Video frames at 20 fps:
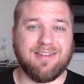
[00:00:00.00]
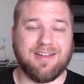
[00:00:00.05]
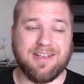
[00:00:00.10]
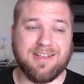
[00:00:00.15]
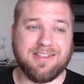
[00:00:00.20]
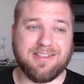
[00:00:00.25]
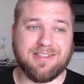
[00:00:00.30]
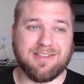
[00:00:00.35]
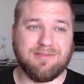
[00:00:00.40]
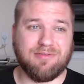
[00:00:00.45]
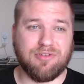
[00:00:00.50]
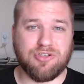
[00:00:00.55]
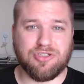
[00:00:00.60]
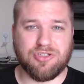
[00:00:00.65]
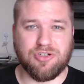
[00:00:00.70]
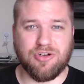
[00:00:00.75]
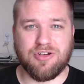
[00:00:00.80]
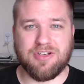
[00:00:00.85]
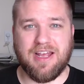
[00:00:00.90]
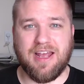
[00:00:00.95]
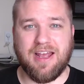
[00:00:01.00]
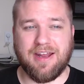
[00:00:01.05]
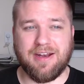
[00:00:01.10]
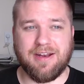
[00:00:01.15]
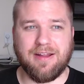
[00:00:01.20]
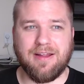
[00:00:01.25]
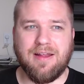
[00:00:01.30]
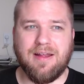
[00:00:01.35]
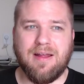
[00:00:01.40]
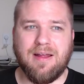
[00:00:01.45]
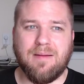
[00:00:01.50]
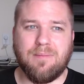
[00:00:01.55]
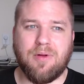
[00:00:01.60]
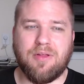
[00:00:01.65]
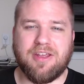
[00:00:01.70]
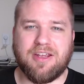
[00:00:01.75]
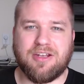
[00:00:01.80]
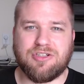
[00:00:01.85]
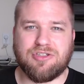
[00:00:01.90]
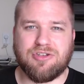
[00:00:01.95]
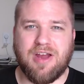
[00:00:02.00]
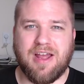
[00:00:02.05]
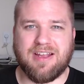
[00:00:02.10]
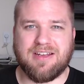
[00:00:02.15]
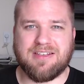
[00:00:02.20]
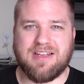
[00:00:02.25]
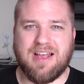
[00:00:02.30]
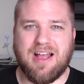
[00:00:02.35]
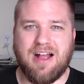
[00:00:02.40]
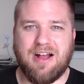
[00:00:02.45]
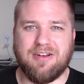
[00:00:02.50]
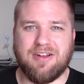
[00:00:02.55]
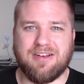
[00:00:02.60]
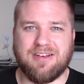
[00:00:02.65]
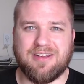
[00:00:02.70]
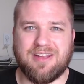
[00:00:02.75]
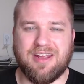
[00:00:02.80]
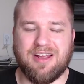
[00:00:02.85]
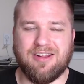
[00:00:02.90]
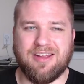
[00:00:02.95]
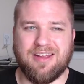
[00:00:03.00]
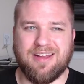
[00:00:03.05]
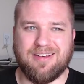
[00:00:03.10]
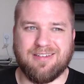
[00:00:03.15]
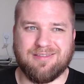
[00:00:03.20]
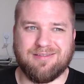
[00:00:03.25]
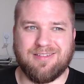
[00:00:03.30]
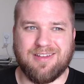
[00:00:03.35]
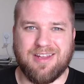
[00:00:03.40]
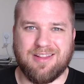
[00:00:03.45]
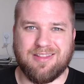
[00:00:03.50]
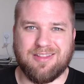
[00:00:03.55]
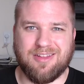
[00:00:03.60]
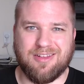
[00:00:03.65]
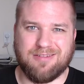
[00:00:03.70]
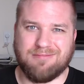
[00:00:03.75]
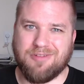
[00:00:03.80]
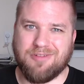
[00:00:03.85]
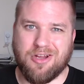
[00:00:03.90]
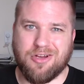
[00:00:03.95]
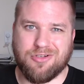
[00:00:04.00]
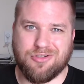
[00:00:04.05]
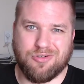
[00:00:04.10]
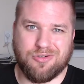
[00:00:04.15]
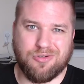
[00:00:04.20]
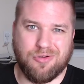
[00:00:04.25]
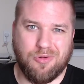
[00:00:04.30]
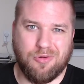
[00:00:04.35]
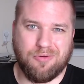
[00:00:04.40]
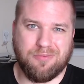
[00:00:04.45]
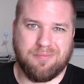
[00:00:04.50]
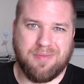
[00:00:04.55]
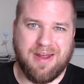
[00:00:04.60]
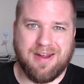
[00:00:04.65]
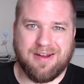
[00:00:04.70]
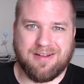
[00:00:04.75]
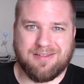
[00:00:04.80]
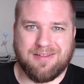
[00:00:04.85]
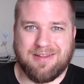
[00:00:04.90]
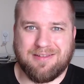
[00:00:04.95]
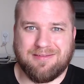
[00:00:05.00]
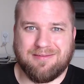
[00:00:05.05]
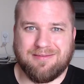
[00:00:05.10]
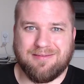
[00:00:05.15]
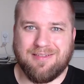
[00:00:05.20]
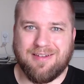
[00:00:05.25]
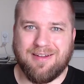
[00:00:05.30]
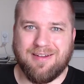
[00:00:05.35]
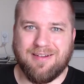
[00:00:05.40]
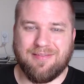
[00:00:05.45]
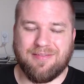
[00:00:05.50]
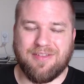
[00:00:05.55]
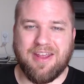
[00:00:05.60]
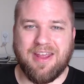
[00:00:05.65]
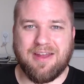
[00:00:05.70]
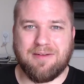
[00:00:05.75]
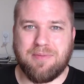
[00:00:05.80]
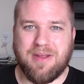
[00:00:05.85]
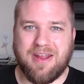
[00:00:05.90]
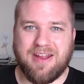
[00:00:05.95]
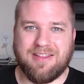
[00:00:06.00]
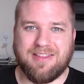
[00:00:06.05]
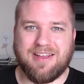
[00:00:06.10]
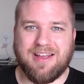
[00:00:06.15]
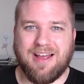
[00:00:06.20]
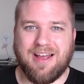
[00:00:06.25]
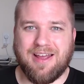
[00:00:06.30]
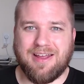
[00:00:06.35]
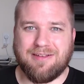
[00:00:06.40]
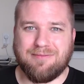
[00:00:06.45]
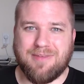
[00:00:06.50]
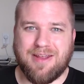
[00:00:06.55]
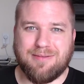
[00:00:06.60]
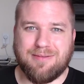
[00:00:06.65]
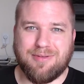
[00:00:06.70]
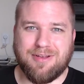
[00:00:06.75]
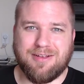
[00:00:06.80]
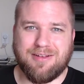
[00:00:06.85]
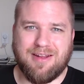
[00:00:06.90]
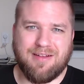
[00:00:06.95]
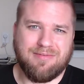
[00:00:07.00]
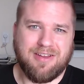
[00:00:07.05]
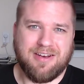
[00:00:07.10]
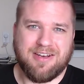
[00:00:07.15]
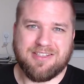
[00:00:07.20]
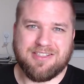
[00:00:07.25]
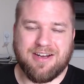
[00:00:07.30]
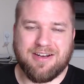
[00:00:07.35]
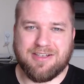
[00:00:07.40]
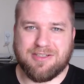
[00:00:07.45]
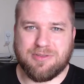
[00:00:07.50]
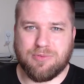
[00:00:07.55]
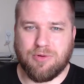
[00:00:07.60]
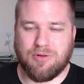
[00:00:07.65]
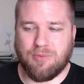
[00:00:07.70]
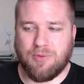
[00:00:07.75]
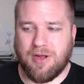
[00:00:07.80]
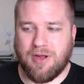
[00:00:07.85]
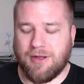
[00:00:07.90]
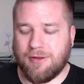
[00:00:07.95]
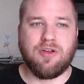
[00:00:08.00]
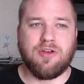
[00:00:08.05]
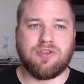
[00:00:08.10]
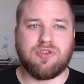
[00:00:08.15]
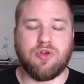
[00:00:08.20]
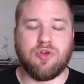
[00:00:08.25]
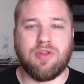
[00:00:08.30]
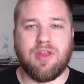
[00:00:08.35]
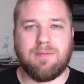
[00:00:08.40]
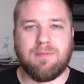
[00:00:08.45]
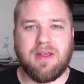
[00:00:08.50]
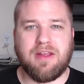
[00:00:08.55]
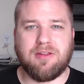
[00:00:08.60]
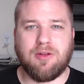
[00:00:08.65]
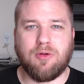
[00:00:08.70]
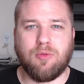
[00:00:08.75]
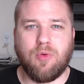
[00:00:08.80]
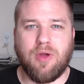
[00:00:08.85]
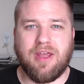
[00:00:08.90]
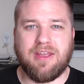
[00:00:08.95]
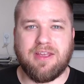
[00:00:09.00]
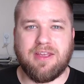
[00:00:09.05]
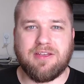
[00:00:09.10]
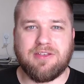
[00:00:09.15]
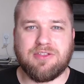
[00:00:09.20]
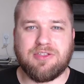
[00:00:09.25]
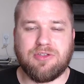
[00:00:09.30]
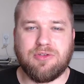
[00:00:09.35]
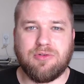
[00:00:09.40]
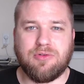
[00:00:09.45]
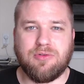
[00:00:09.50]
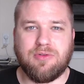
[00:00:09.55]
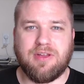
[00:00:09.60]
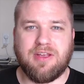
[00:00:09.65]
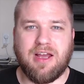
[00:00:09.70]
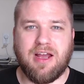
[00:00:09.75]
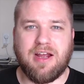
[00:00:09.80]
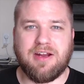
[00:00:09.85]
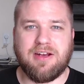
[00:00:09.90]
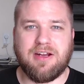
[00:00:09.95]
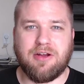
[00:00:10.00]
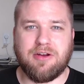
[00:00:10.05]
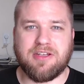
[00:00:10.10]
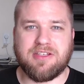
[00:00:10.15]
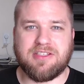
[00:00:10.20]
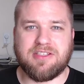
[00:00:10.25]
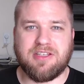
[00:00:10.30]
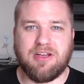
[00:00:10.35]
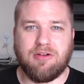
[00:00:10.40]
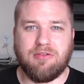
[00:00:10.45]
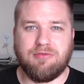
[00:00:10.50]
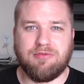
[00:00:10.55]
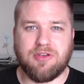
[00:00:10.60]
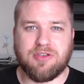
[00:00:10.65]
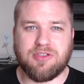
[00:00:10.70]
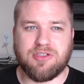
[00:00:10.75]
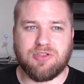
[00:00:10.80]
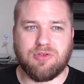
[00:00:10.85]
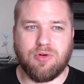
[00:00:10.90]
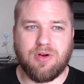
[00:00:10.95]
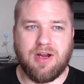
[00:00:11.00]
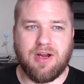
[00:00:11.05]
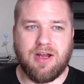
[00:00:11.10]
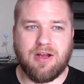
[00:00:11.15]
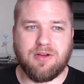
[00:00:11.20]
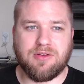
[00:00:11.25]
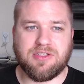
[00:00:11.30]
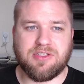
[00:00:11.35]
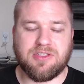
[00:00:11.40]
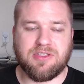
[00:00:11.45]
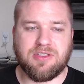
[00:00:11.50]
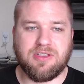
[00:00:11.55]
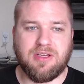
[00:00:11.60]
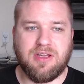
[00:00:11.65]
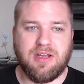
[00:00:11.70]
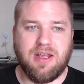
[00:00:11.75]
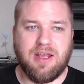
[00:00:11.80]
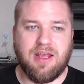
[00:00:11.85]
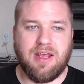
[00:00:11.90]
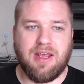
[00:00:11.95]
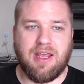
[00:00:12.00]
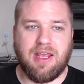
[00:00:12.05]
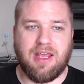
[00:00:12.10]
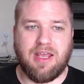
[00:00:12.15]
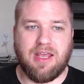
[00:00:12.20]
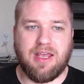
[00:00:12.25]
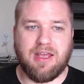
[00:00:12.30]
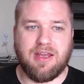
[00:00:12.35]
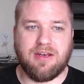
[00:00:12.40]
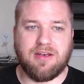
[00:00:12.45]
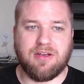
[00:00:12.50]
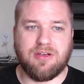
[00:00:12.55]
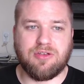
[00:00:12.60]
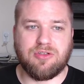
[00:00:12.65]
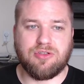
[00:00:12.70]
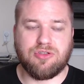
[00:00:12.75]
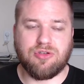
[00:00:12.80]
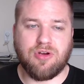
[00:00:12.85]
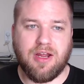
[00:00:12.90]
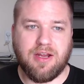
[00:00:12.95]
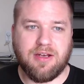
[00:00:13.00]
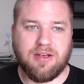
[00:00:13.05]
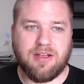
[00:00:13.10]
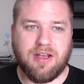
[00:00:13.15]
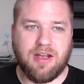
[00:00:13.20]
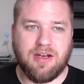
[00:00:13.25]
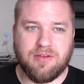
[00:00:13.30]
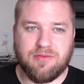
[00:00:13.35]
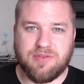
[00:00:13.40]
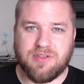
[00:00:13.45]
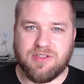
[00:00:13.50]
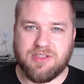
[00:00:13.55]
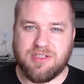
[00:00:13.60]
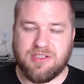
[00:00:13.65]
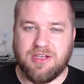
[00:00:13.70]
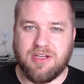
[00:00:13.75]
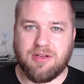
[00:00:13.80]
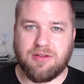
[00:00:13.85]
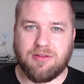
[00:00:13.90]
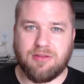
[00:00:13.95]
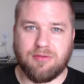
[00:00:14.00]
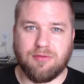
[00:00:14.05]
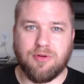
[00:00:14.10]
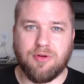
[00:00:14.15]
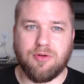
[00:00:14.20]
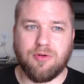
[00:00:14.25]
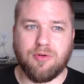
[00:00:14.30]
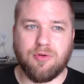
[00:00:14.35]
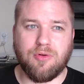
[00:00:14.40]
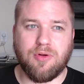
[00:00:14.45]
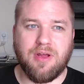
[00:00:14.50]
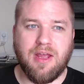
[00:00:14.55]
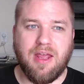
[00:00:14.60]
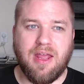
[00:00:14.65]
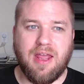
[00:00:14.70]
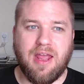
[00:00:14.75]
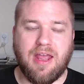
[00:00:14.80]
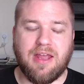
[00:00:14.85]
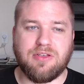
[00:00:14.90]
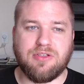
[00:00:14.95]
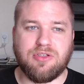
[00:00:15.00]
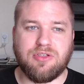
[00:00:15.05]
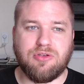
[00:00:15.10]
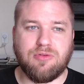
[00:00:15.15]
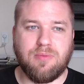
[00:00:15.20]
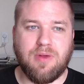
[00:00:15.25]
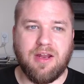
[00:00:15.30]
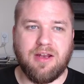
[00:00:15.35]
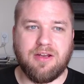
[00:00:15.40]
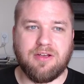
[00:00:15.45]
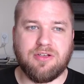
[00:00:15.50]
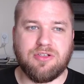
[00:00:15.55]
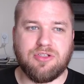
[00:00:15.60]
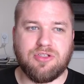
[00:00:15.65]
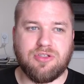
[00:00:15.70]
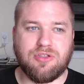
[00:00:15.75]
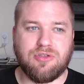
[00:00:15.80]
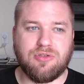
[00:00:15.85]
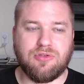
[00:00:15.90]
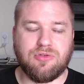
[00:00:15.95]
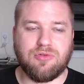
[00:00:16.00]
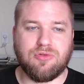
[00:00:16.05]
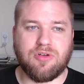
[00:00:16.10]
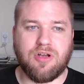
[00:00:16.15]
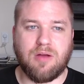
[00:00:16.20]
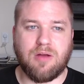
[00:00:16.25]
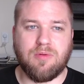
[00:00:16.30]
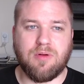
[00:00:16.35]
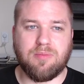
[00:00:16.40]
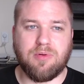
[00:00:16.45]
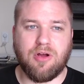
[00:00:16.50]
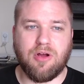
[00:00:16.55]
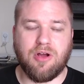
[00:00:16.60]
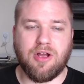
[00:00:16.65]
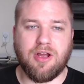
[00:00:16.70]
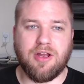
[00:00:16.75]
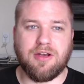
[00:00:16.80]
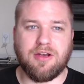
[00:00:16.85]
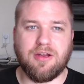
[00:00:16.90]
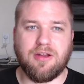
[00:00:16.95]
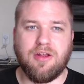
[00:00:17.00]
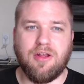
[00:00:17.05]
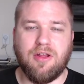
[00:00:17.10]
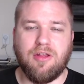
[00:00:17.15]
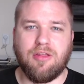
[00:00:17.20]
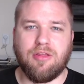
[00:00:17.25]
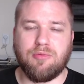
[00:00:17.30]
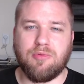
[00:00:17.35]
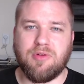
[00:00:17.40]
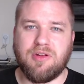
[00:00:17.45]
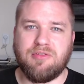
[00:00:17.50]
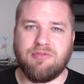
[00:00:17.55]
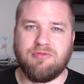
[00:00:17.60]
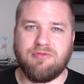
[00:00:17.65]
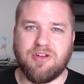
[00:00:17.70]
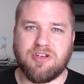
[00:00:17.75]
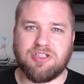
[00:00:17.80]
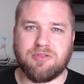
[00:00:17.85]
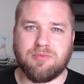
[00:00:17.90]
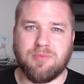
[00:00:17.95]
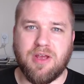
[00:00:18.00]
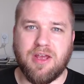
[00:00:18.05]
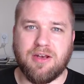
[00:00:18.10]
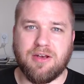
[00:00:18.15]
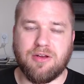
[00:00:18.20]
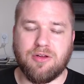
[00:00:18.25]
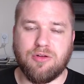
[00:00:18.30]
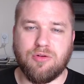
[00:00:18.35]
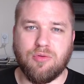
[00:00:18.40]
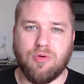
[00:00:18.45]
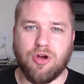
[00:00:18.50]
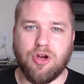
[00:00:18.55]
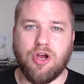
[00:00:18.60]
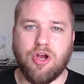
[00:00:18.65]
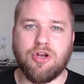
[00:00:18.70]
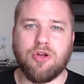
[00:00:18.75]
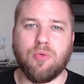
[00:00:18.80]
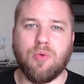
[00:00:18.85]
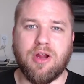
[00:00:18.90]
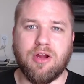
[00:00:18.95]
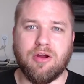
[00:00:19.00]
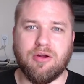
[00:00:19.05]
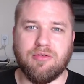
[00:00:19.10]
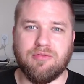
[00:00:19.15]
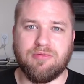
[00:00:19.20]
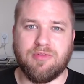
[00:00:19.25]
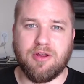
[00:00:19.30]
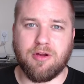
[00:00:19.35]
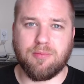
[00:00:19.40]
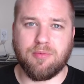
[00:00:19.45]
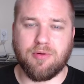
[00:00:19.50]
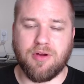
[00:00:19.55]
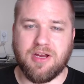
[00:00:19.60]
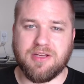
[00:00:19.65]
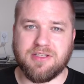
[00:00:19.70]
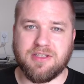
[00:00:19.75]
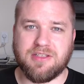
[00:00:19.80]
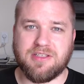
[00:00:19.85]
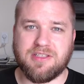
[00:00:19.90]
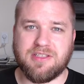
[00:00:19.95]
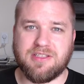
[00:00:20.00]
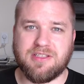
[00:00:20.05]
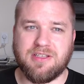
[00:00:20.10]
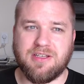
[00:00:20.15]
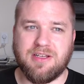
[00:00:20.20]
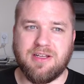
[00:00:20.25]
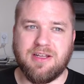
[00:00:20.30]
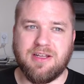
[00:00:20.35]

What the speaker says: Like, he's for sure dead, but they could track it down and kill it and get the 100 gold back that they had paid the guy, maybe, if they decide it's worthwhile. So they make their way into the hideout itself, the storehouse, and try and kind of sneak through, and do manage to come upon 3 fishmen who are unaware of their presence